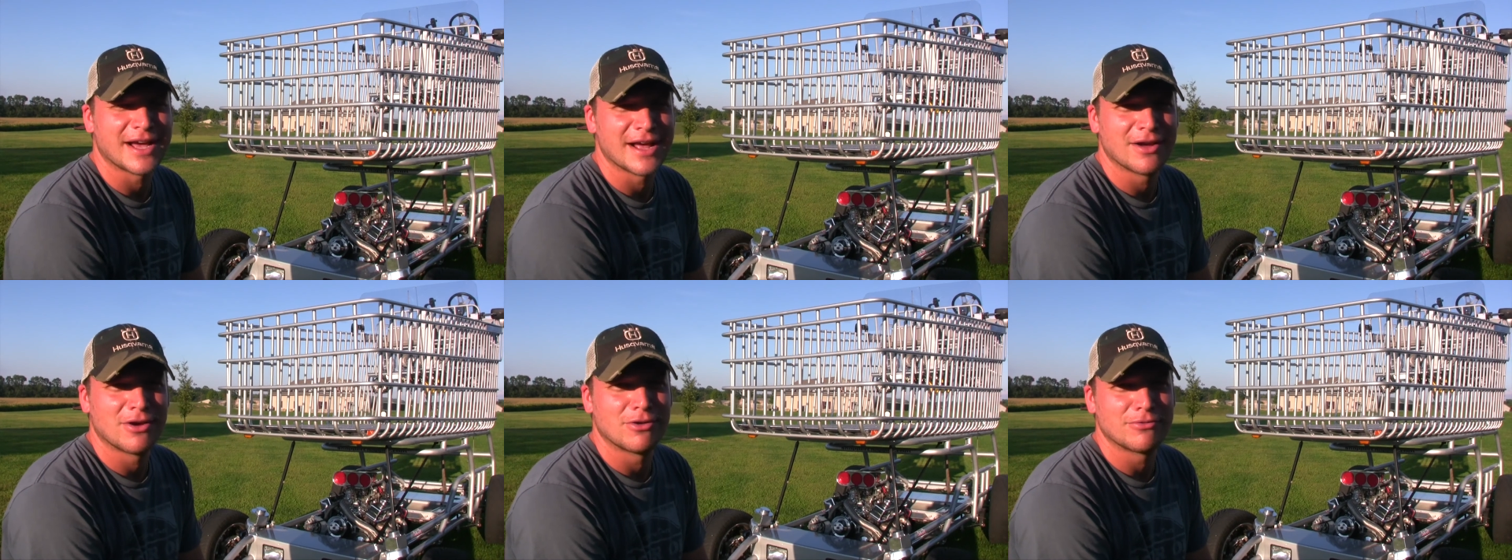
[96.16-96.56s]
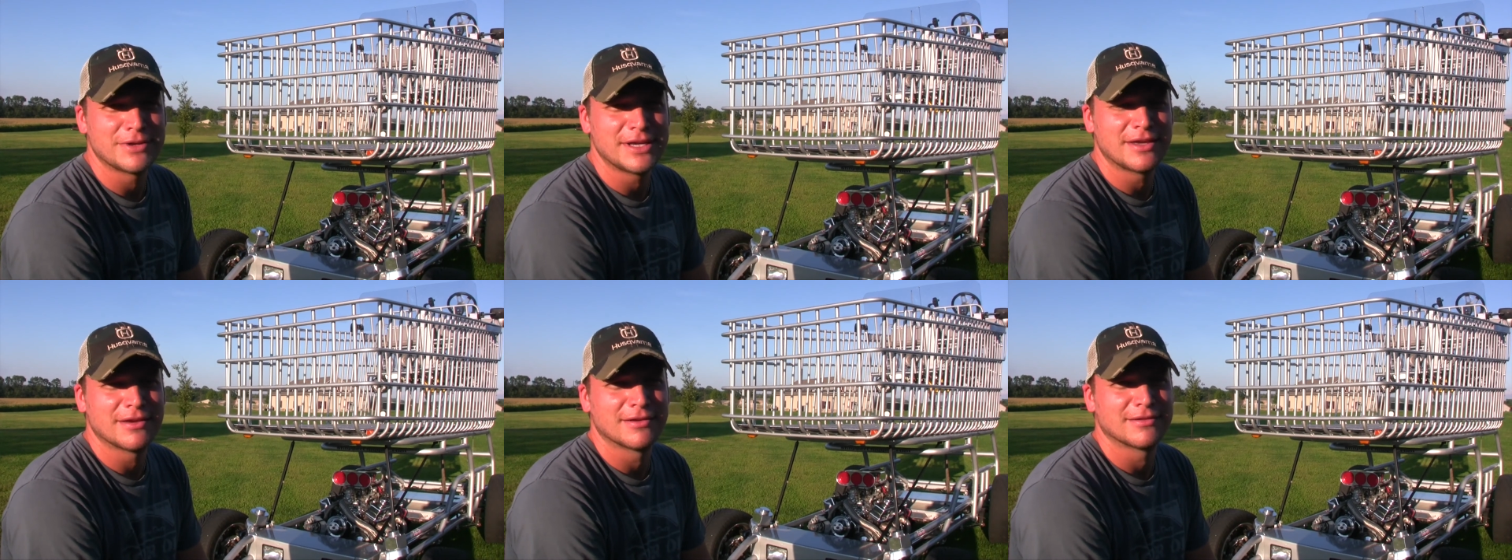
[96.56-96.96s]
tie all
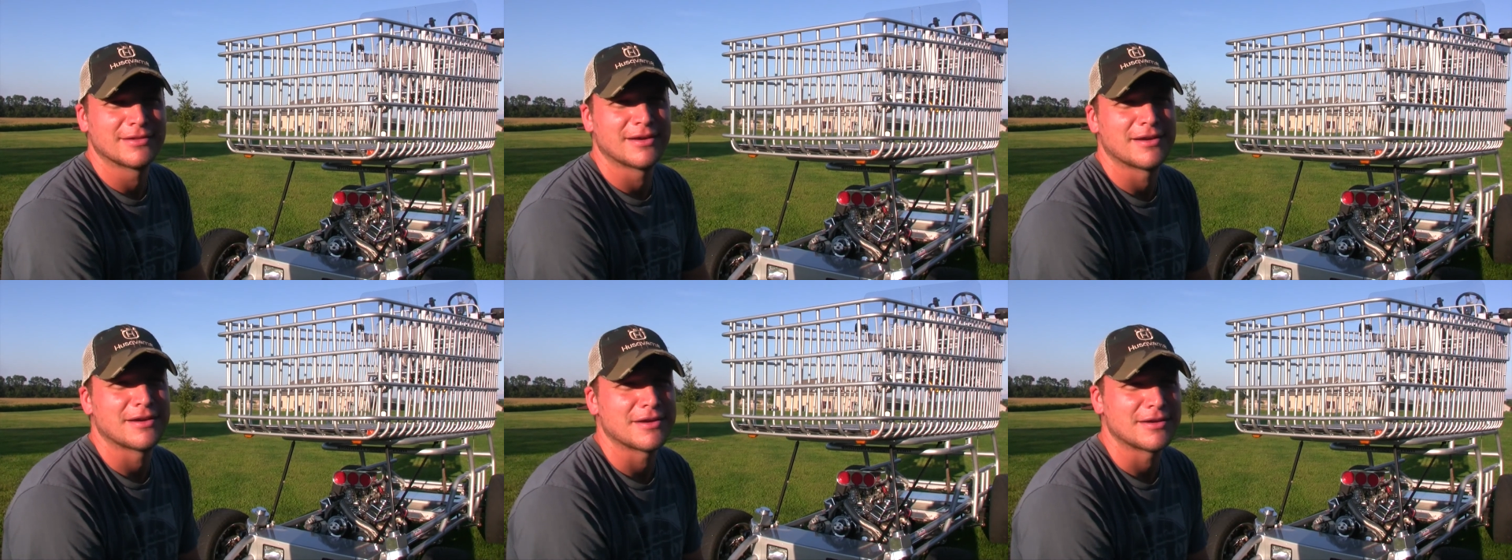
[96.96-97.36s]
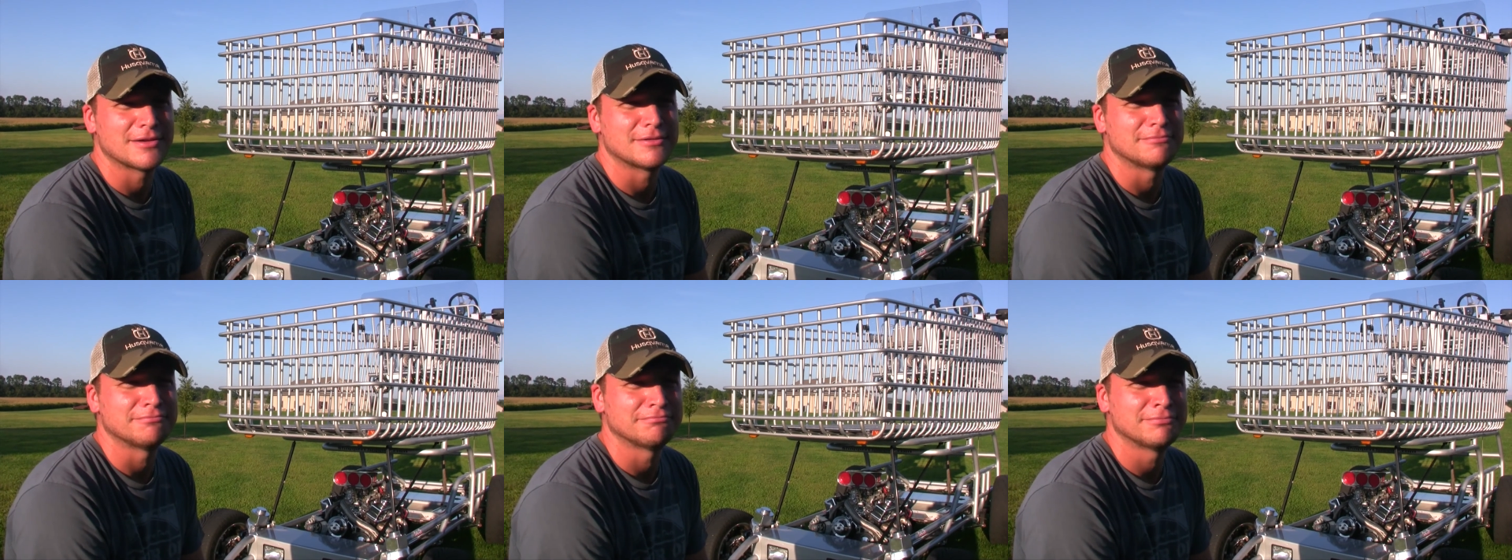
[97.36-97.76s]
week.
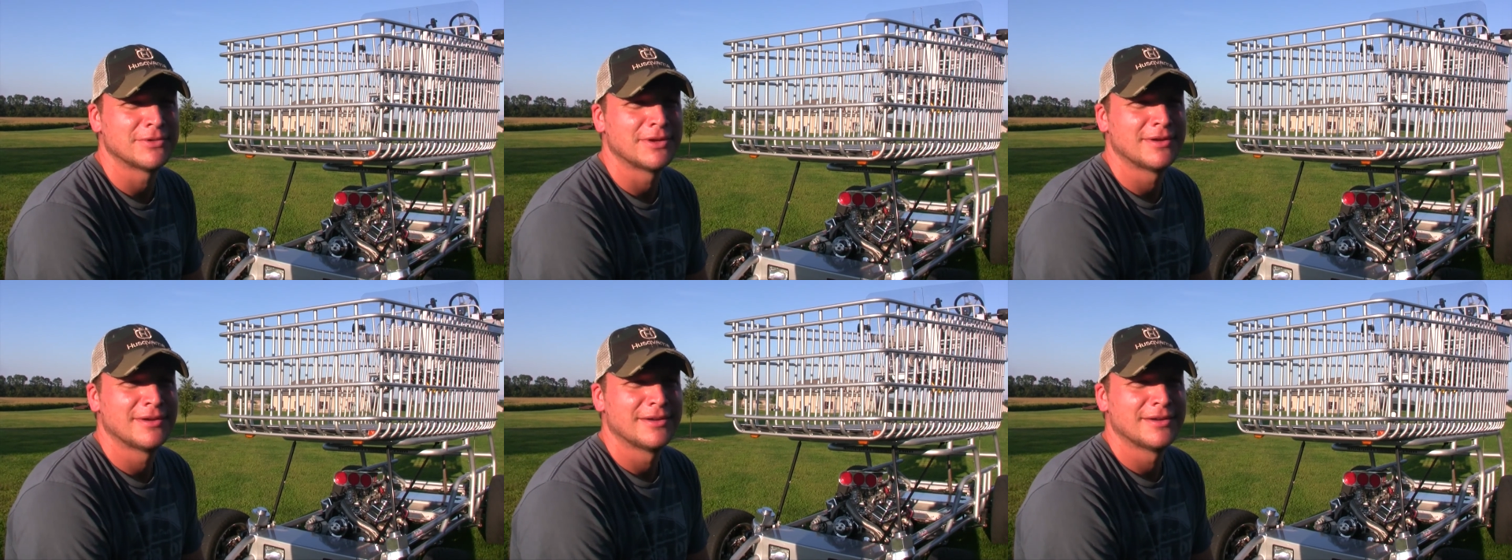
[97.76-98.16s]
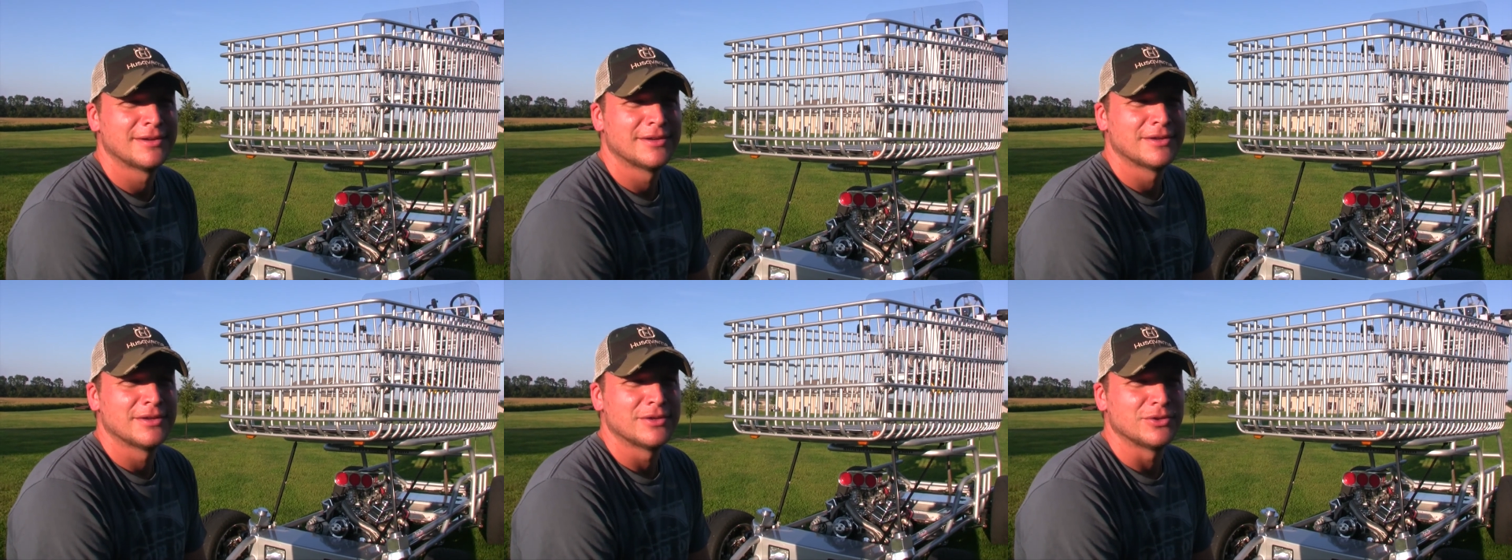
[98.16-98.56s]
Um,
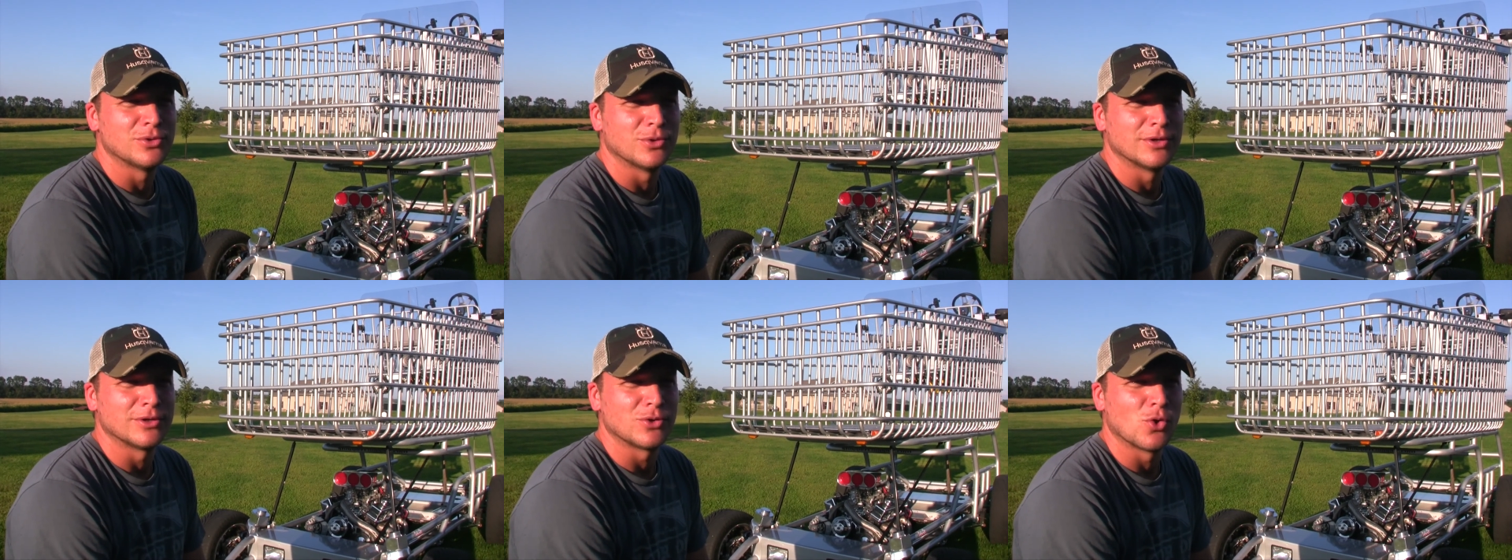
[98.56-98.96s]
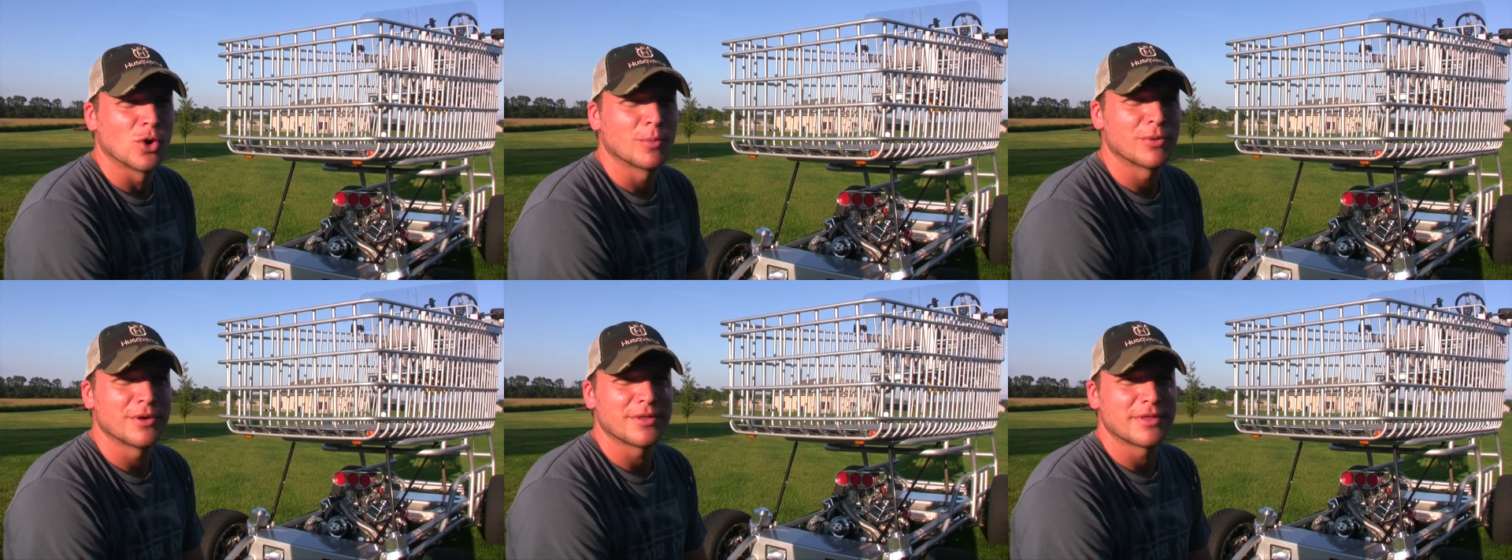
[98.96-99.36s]
doing
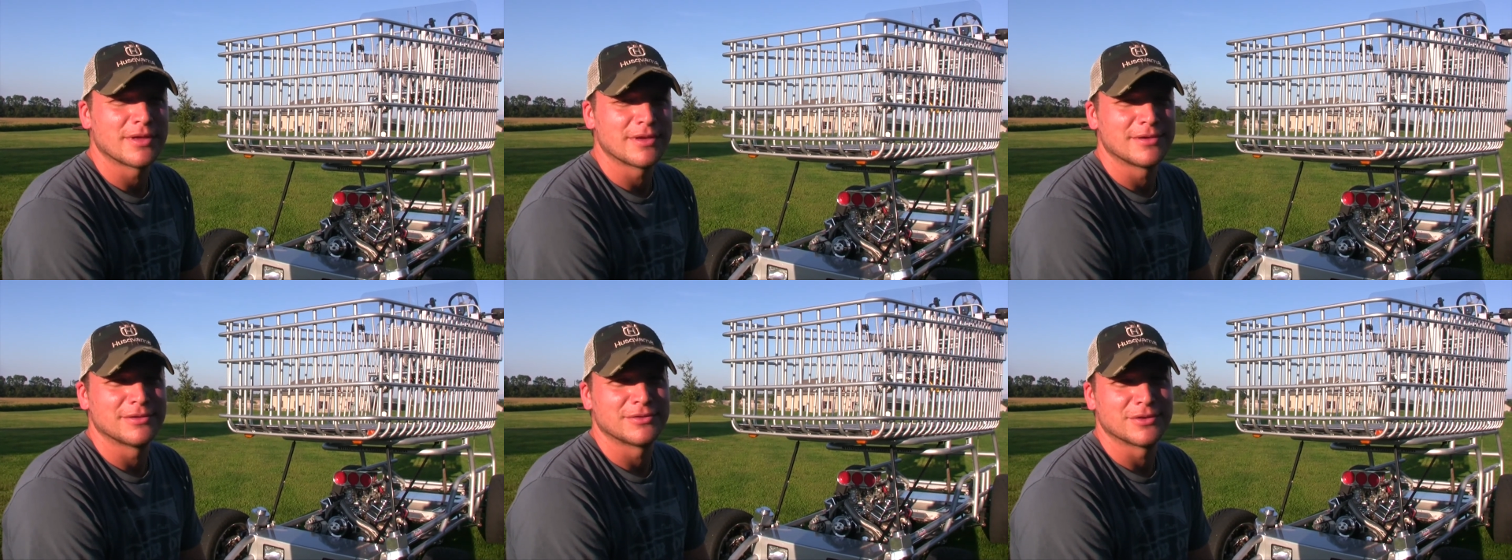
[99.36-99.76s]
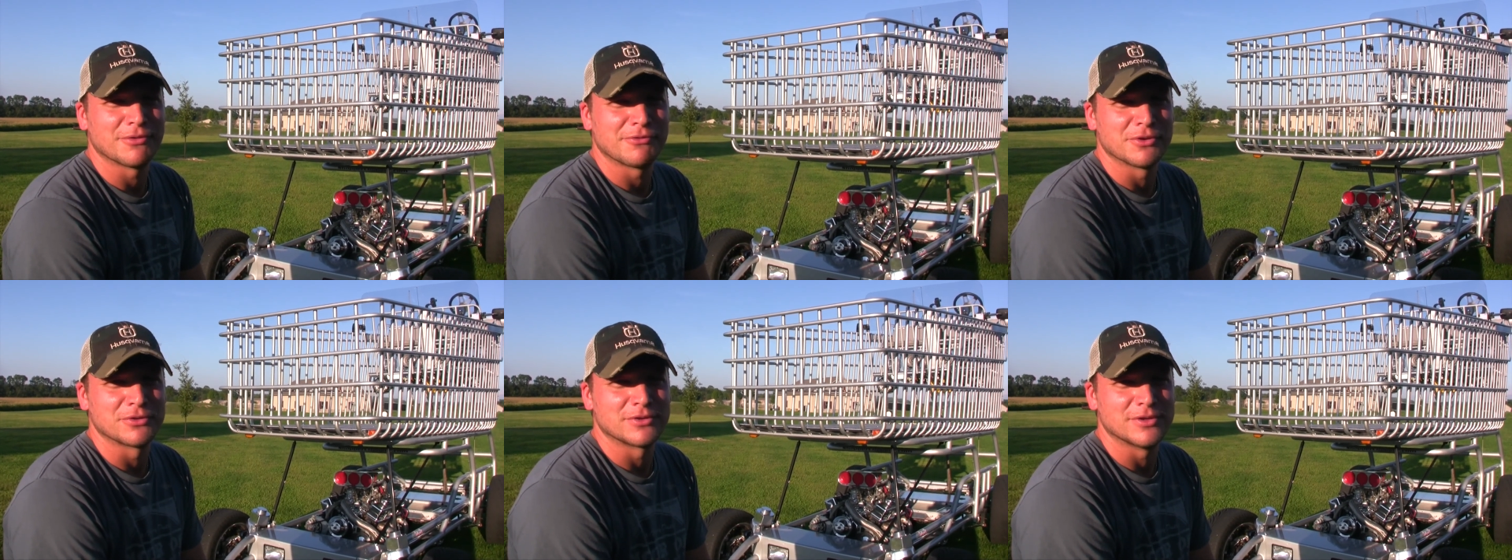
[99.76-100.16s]
corporate things, so it feels